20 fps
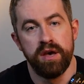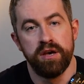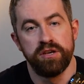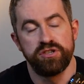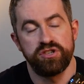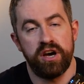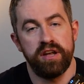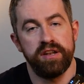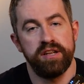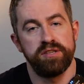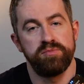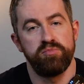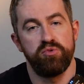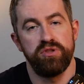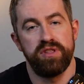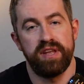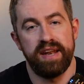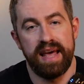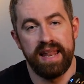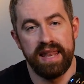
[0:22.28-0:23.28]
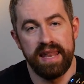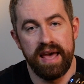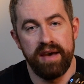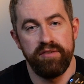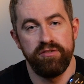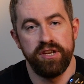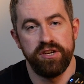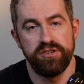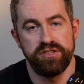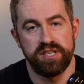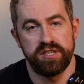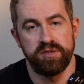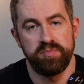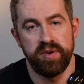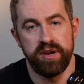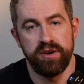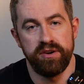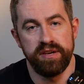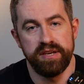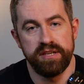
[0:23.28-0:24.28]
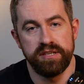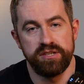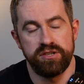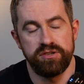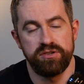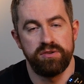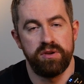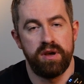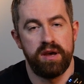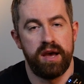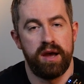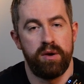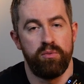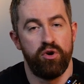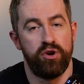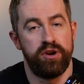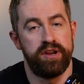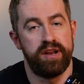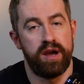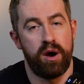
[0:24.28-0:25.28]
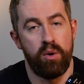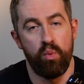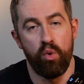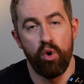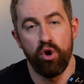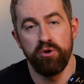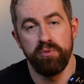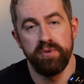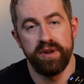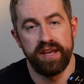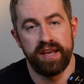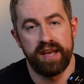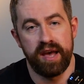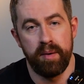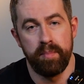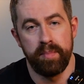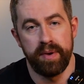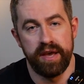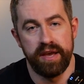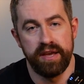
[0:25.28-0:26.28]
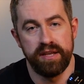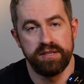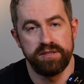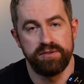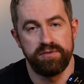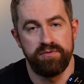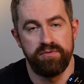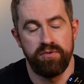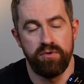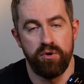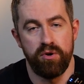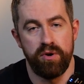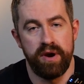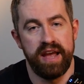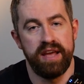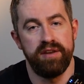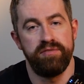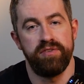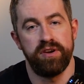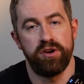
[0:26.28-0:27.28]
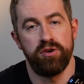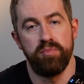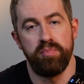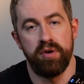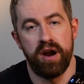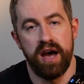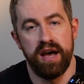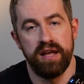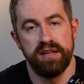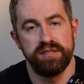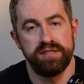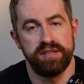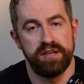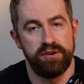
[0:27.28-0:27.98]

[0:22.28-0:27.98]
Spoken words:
Scott has more than 11 years experience running award-winning campaigns for 8-figure brands,